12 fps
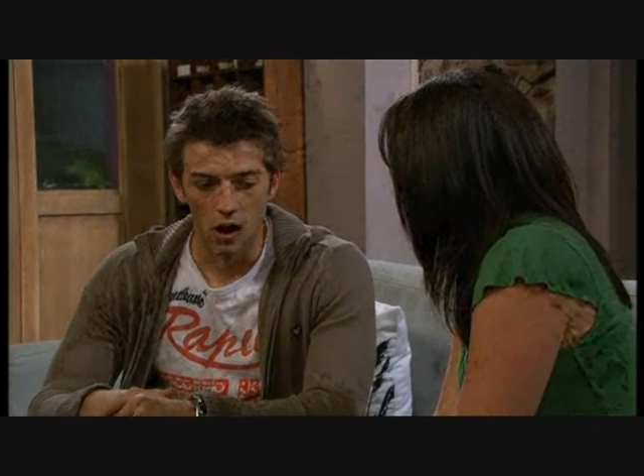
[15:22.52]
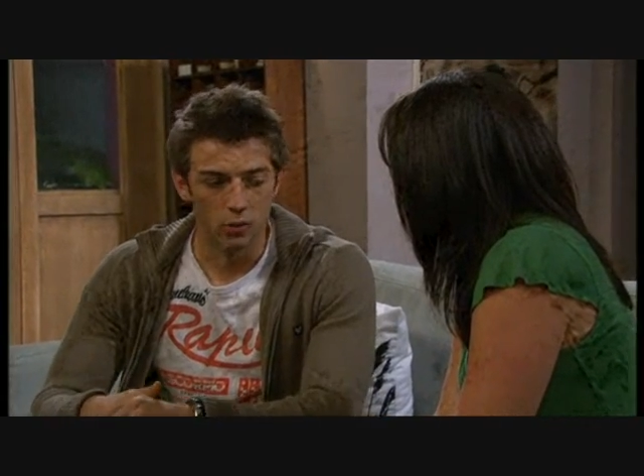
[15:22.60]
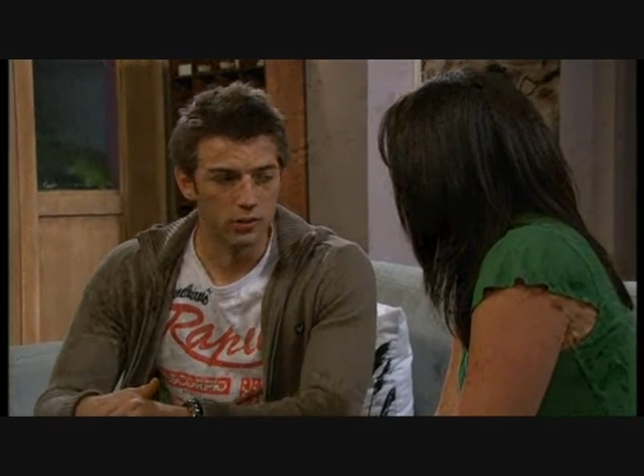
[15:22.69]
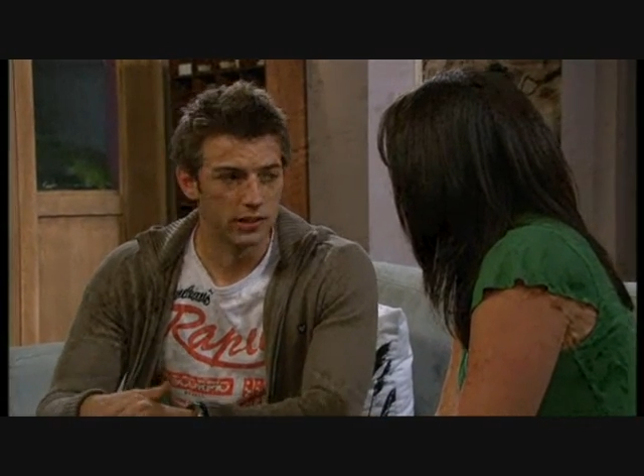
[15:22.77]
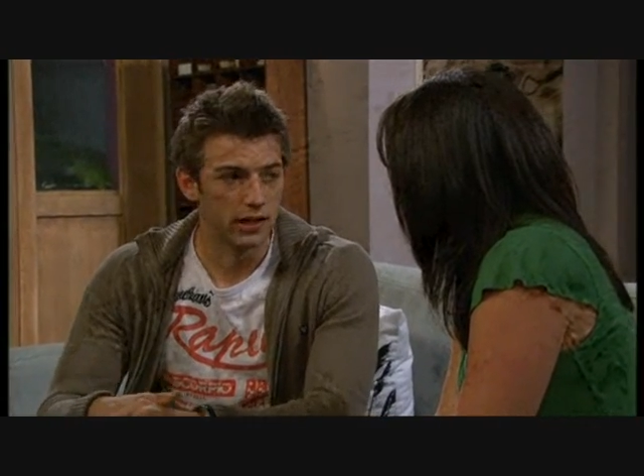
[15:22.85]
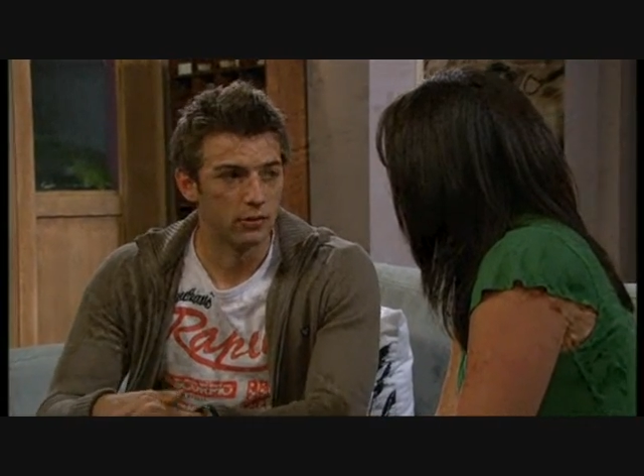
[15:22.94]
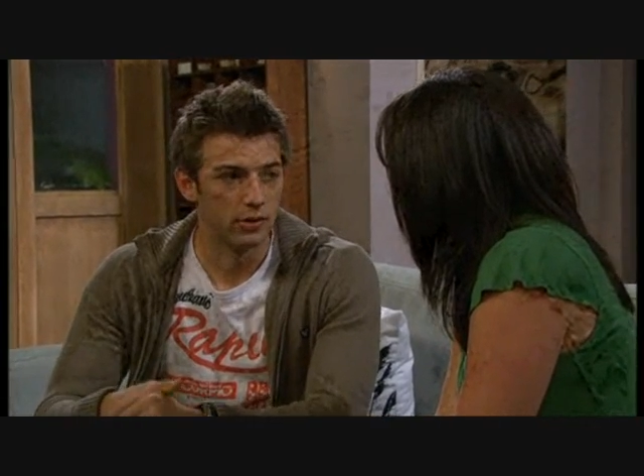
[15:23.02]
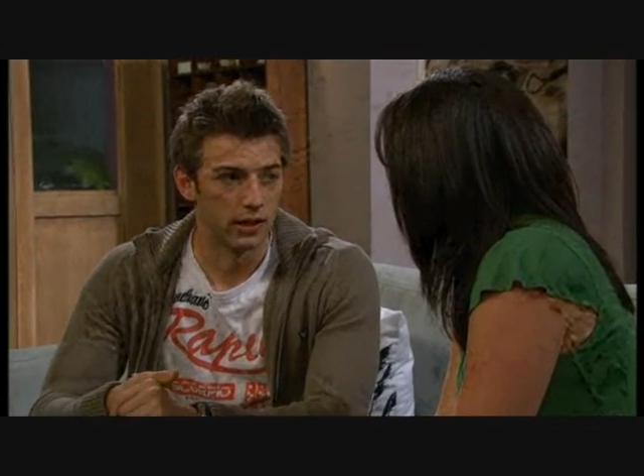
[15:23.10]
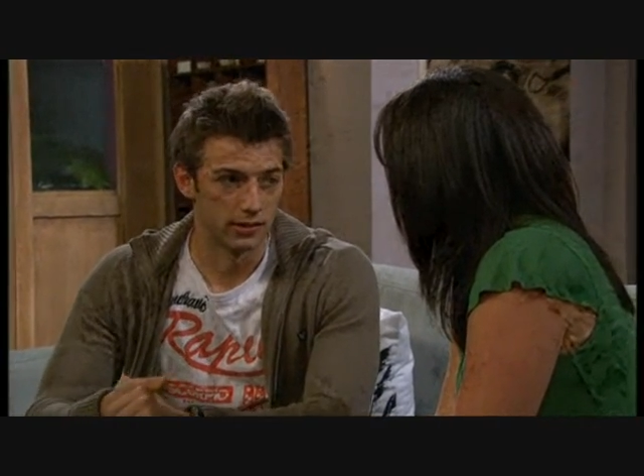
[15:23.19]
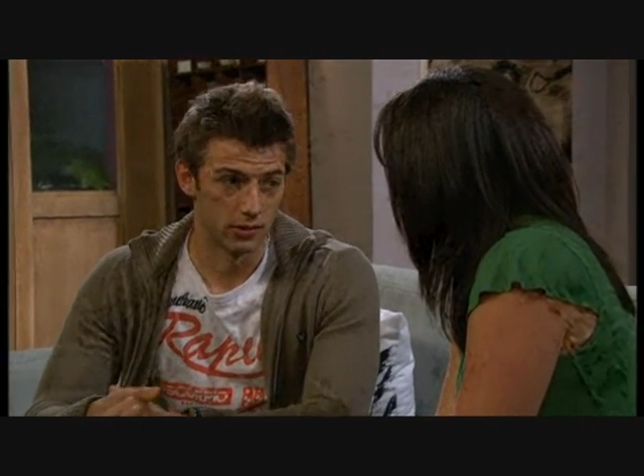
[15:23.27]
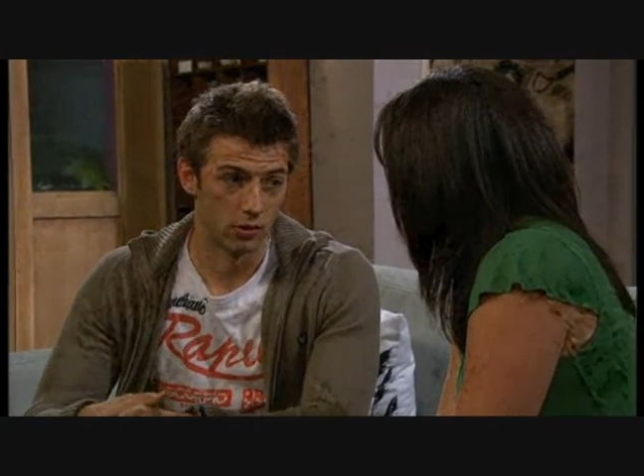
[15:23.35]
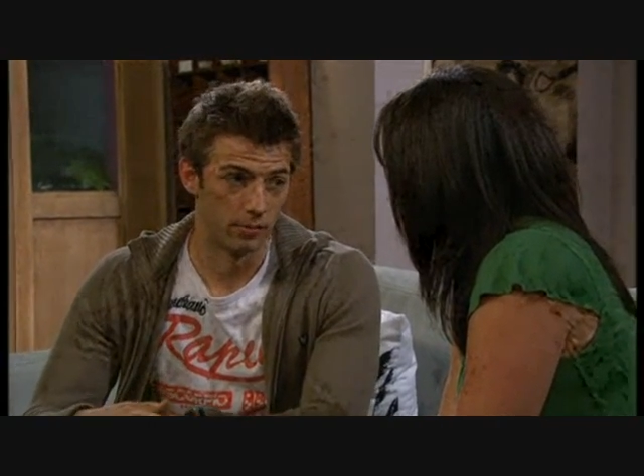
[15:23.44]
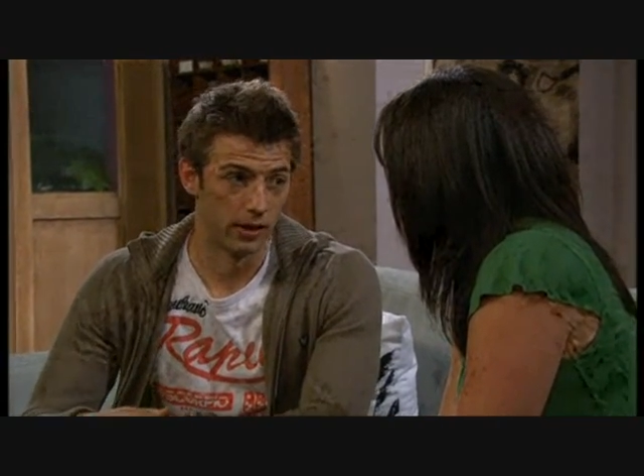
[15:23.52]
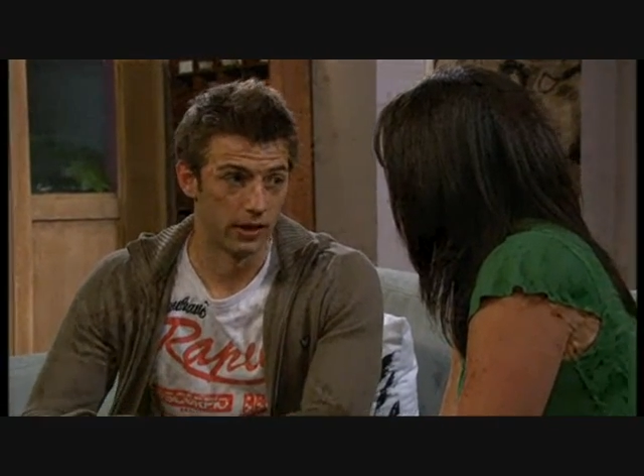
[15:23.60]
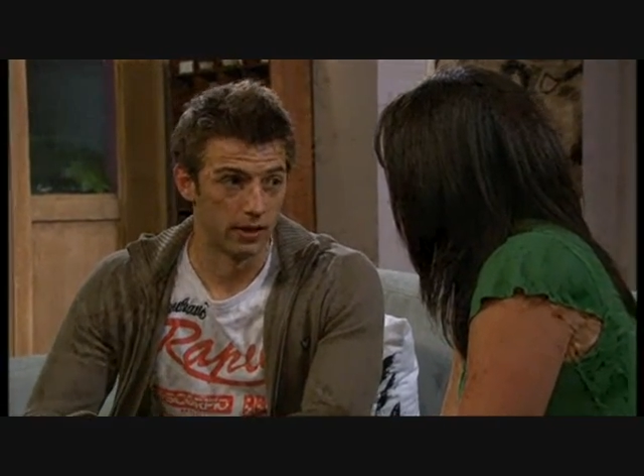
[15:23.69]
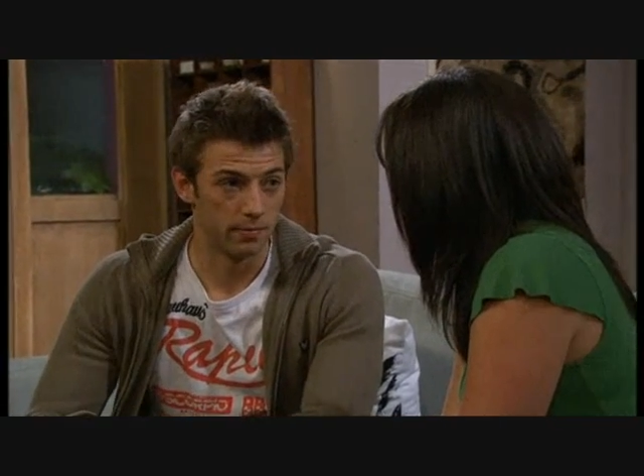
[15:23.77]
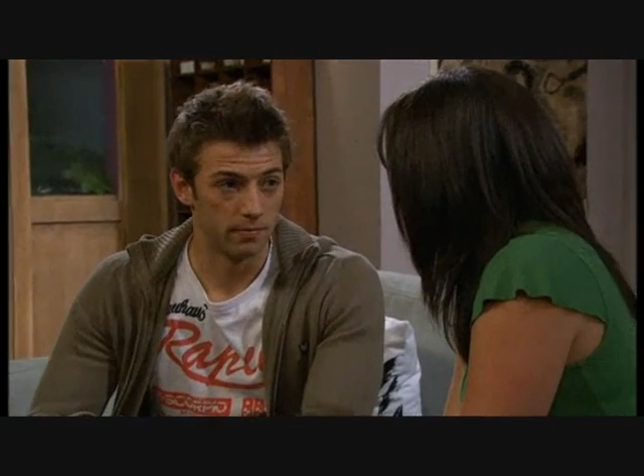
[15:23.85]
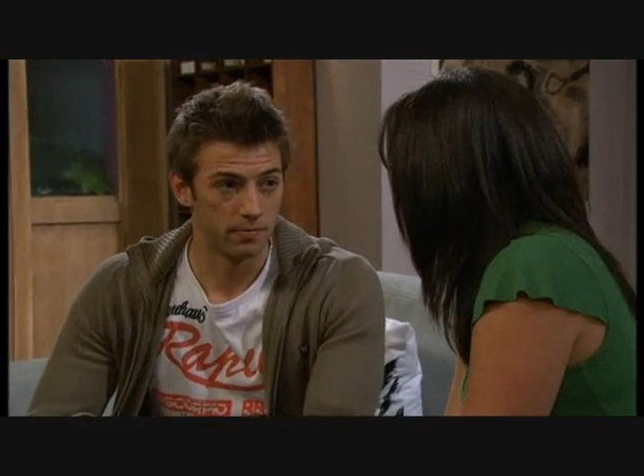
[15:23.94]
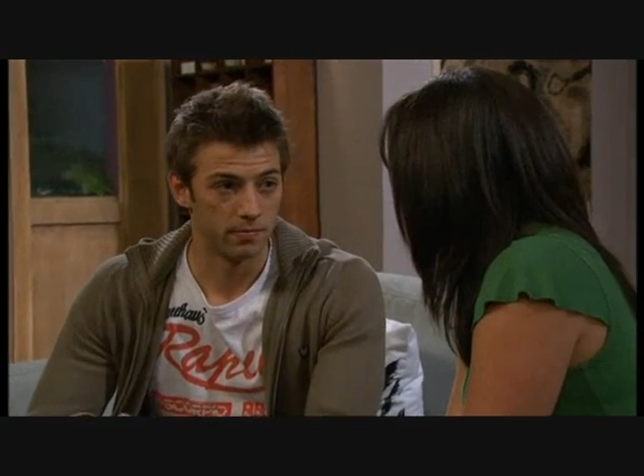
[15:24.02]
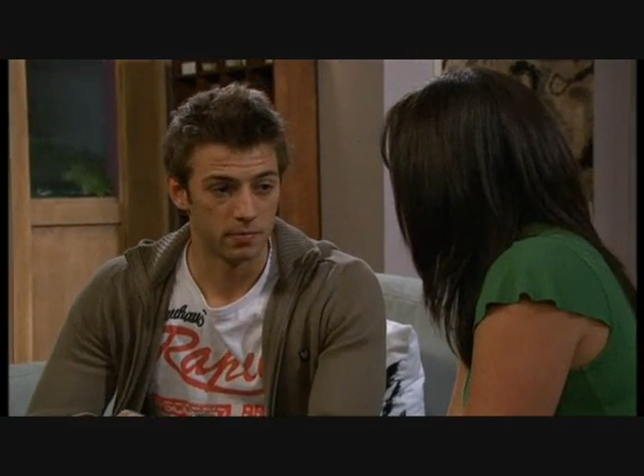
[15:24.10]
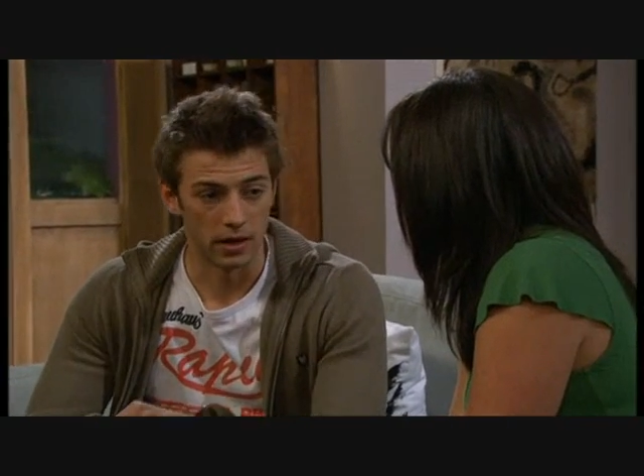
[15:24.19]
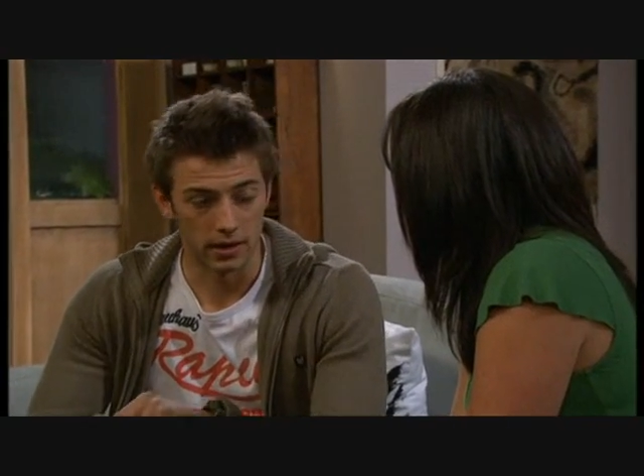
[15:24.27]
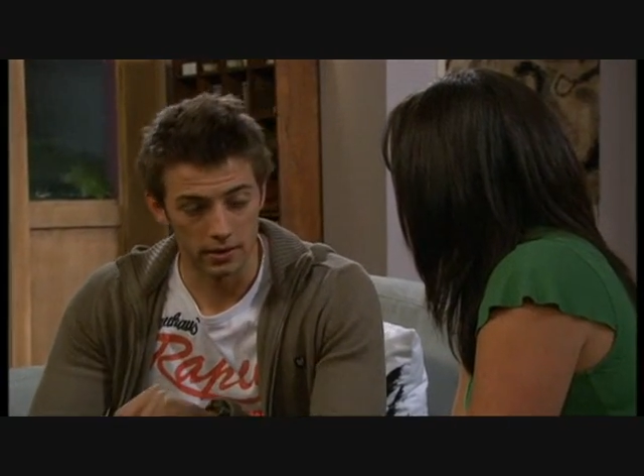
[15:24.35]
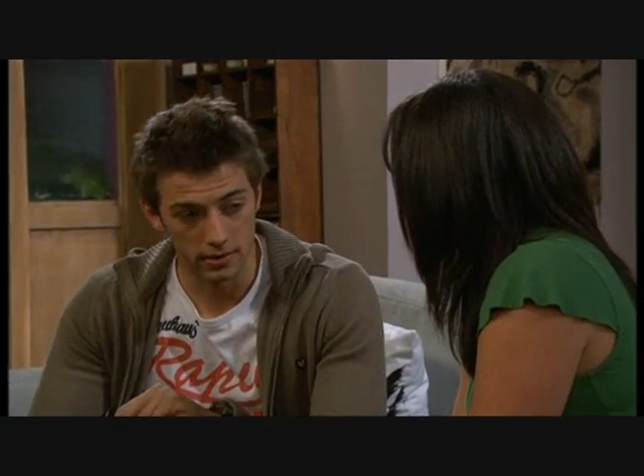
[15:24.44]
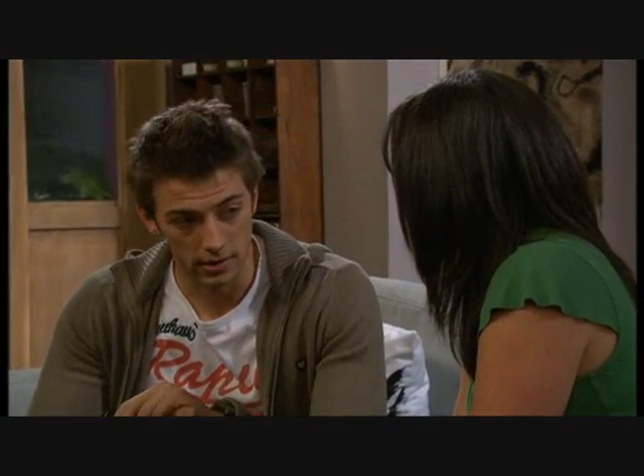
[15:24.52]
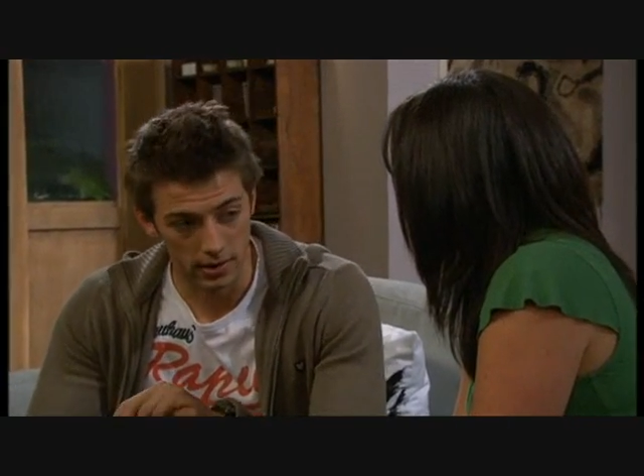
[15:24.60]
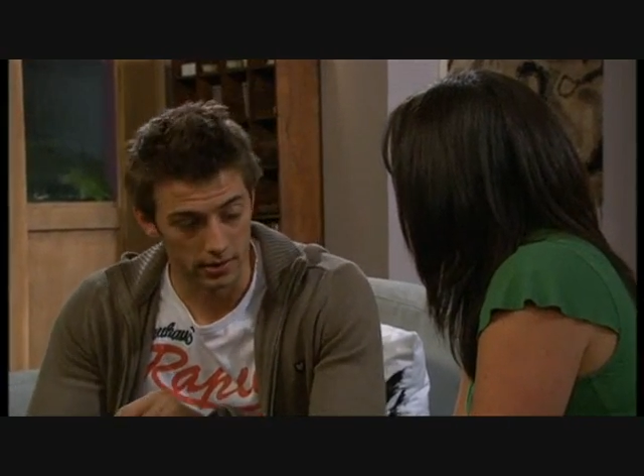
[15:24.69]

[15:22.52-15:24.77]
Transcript: I was here when Hunter got beat up. I hid in